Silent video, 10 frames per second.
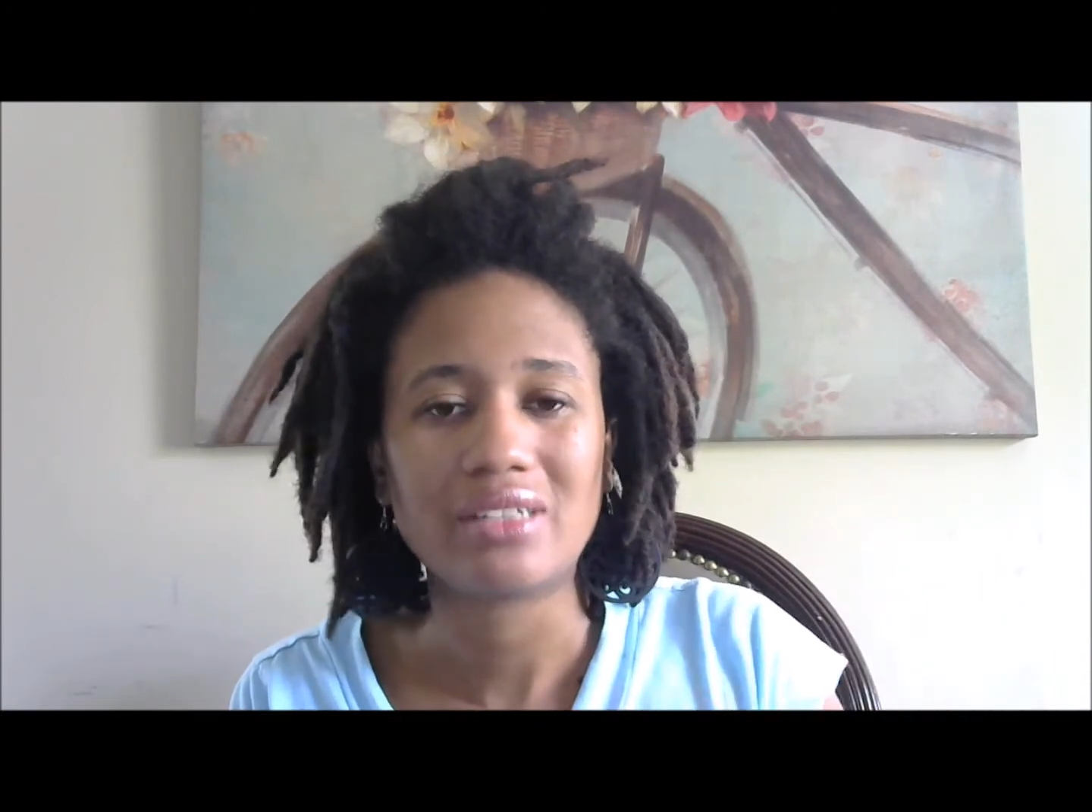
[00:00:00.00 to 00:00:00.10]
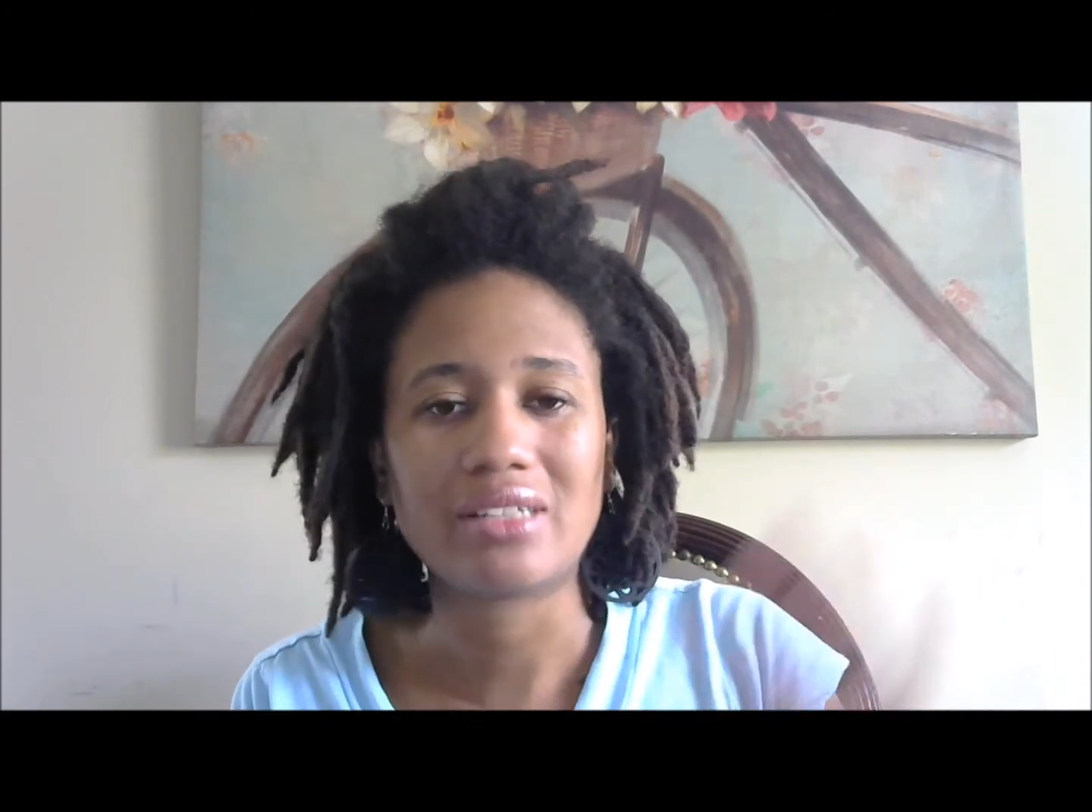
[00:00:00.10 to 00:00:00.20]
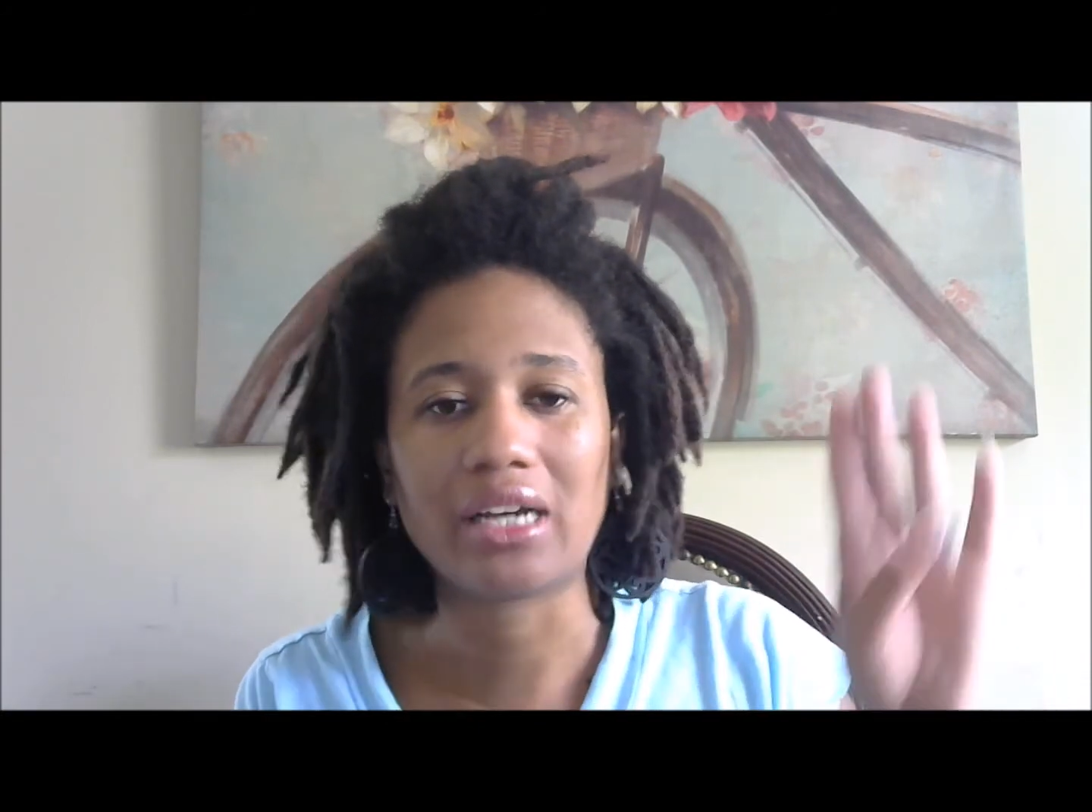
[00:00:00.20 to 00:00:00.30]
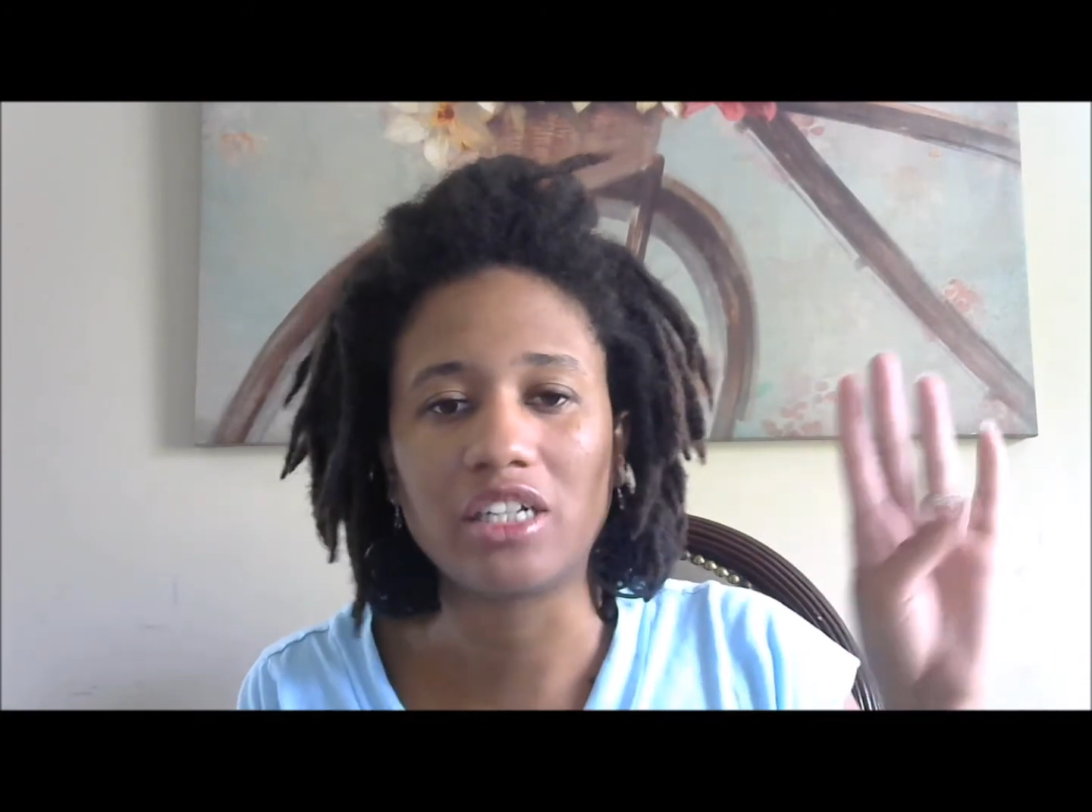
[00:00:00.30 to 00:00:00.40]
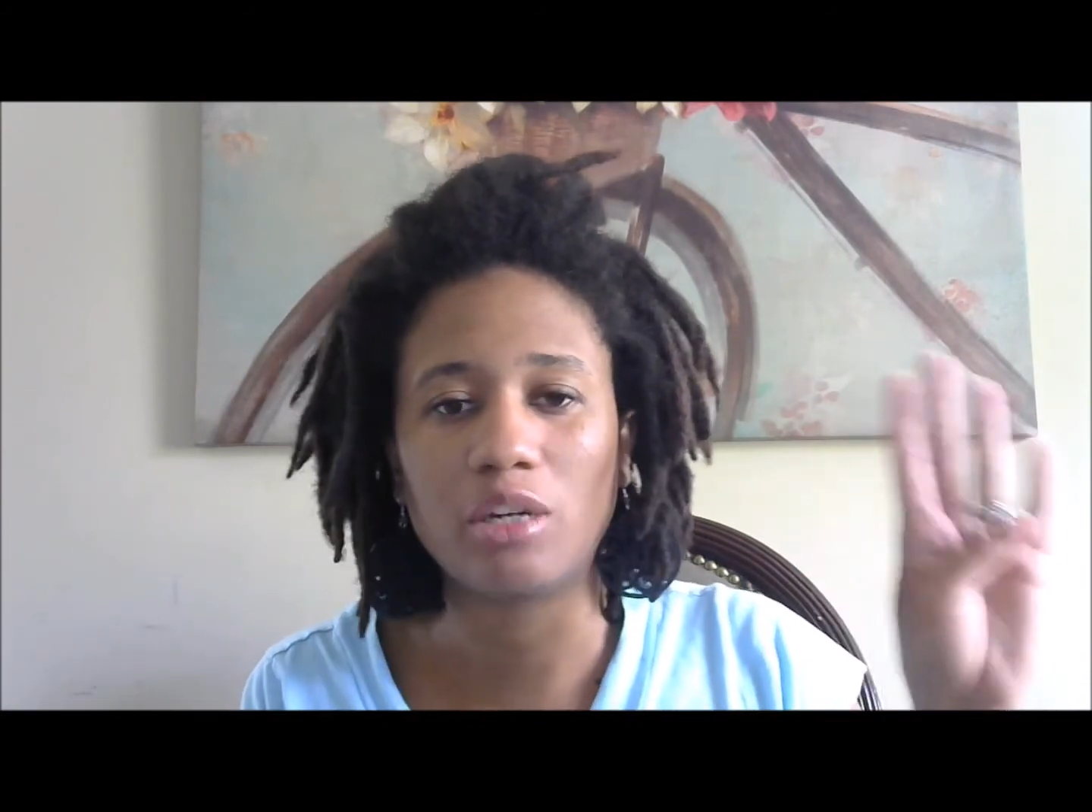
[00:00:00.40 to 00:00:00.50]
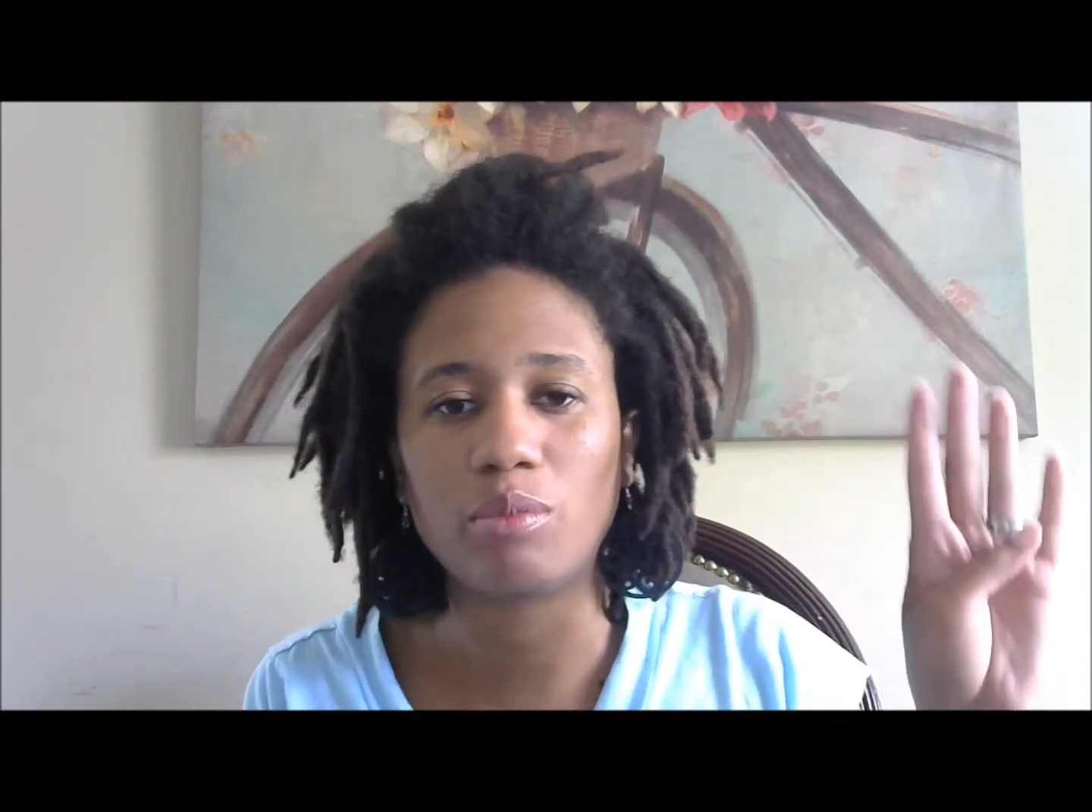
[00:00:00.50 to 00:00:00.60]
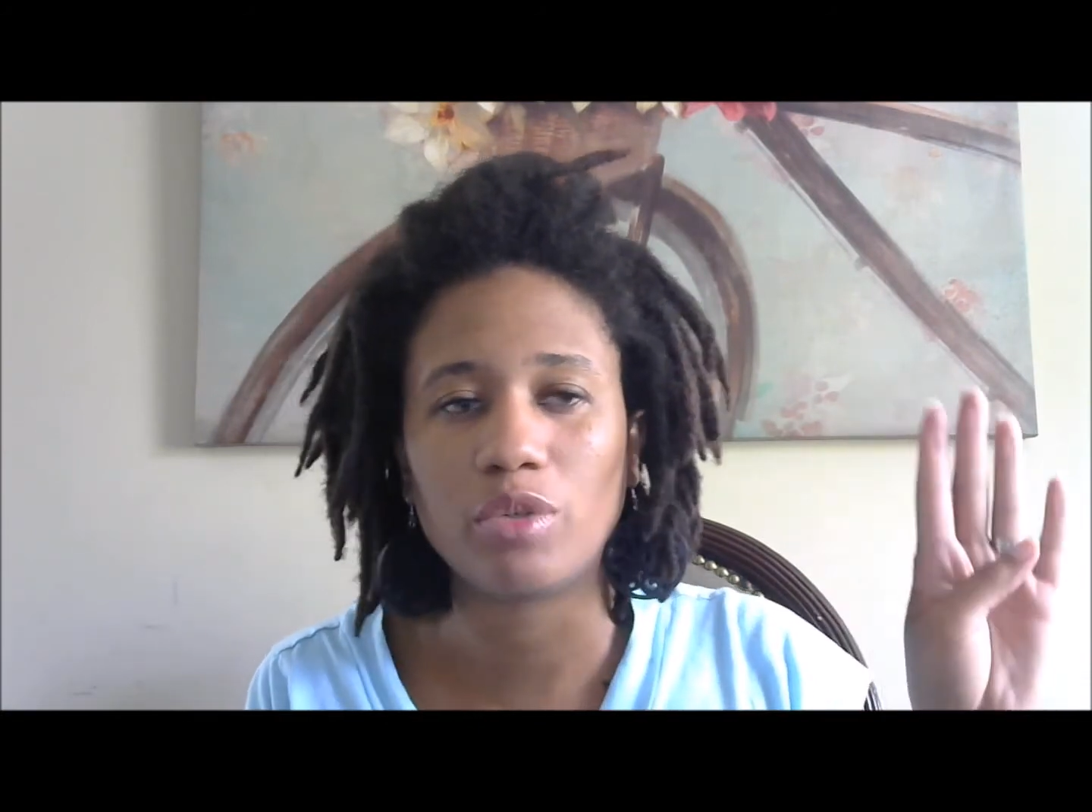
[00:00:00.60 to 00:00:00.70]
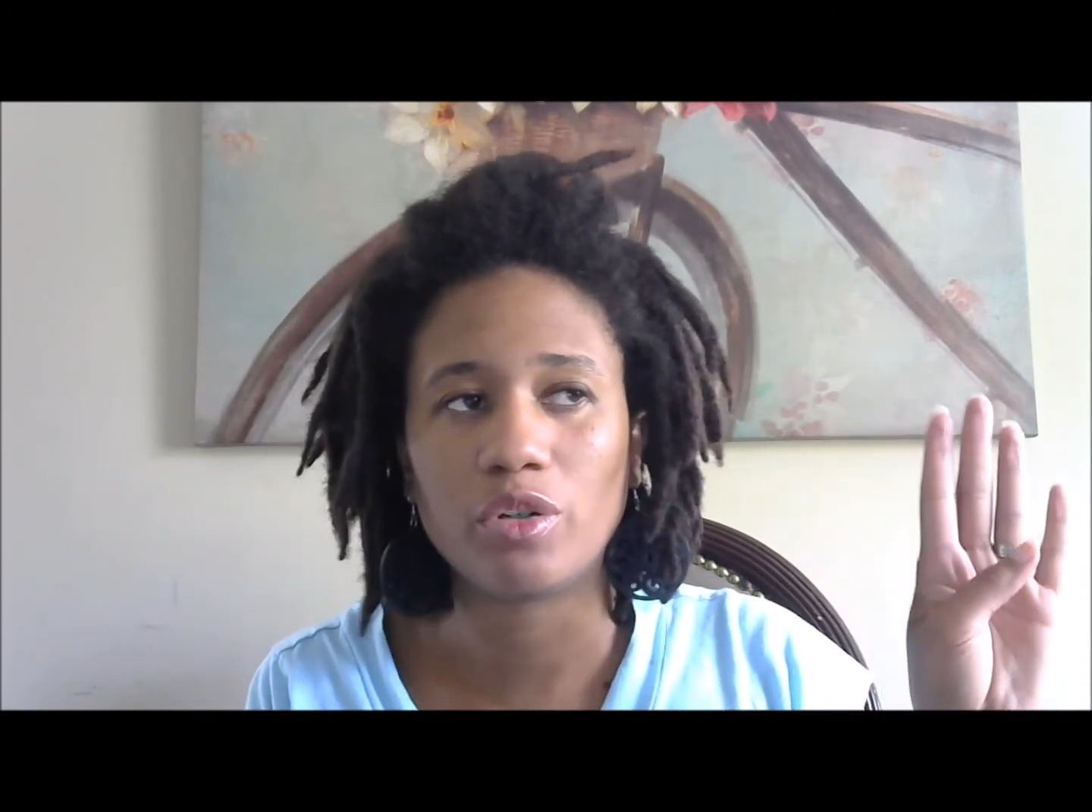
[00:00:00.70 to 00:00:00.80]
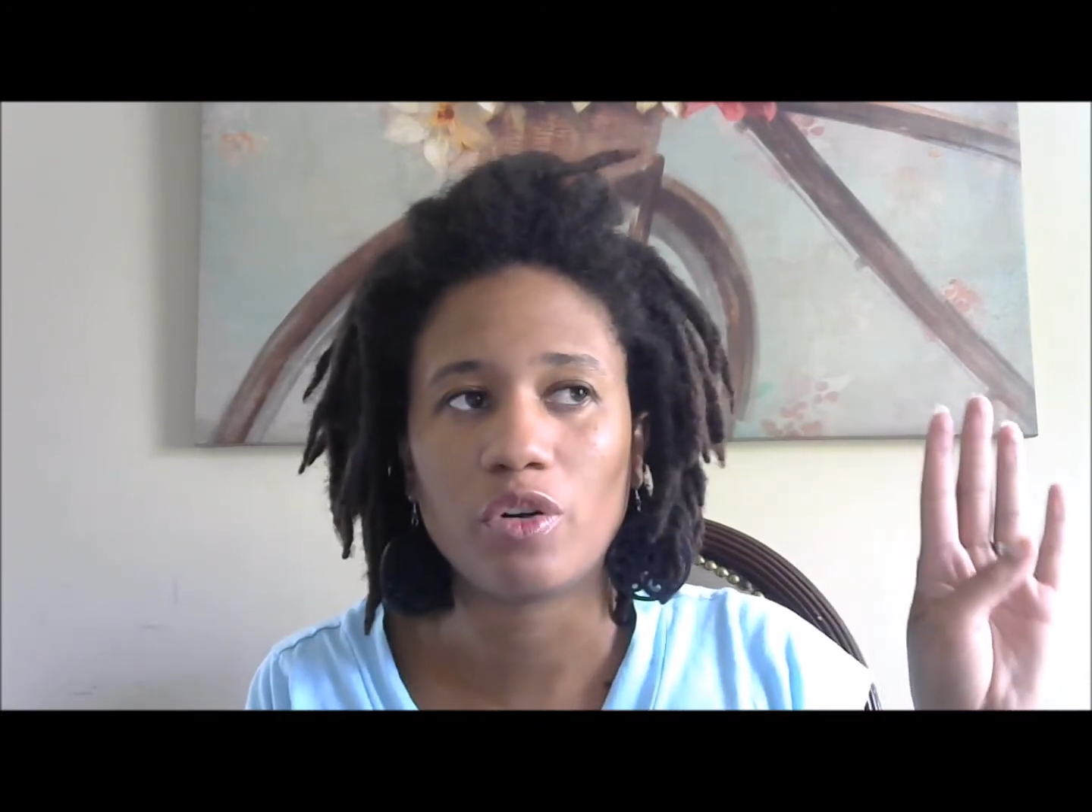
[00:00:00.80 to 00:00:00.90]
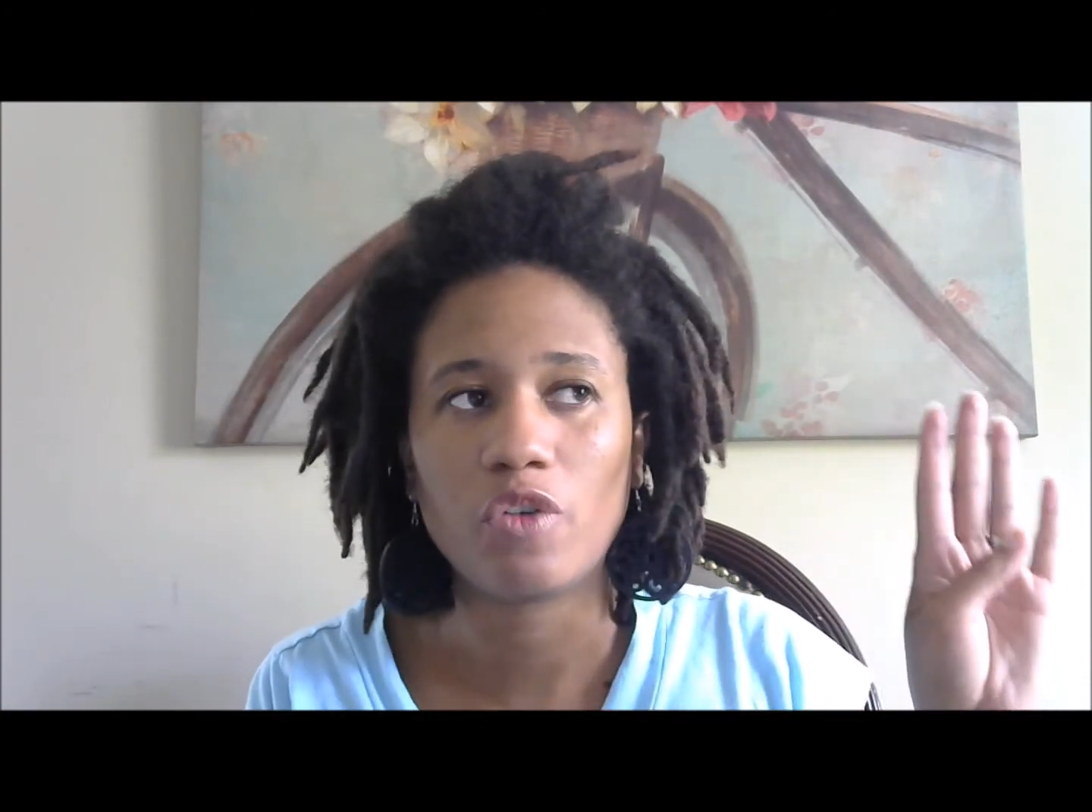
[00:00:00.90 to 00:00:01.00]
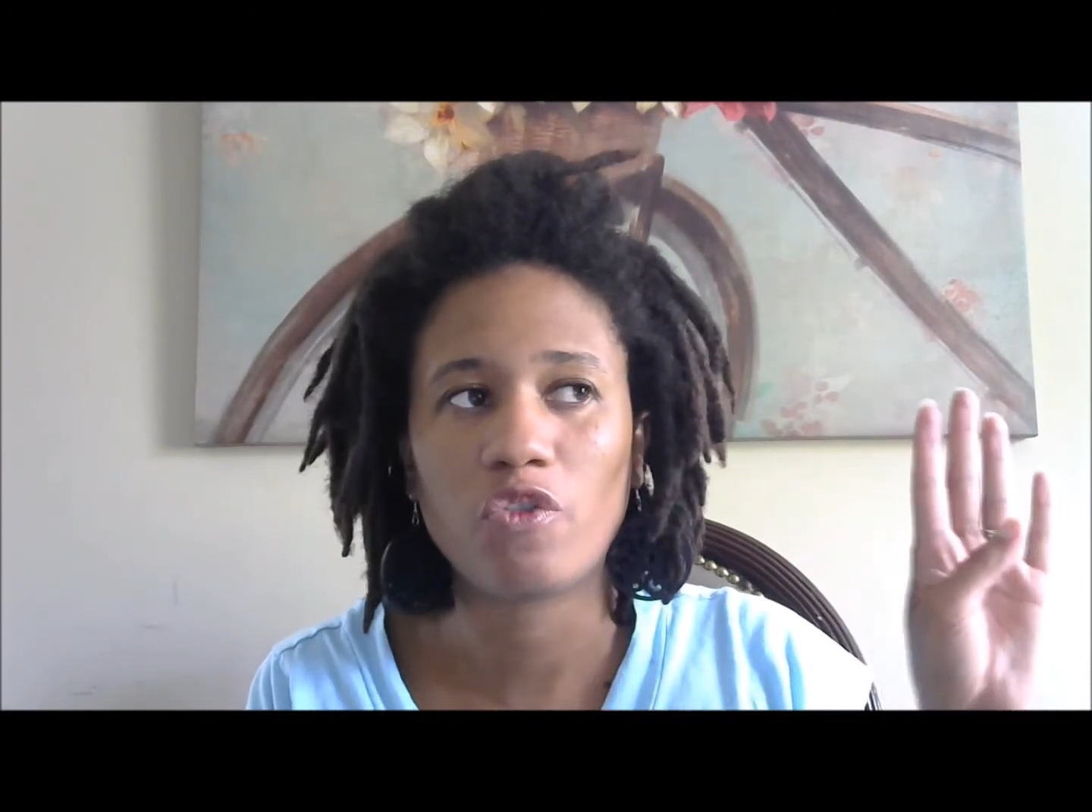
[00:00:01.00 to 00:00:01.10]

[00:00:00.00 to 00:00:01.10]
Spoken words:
it's like a number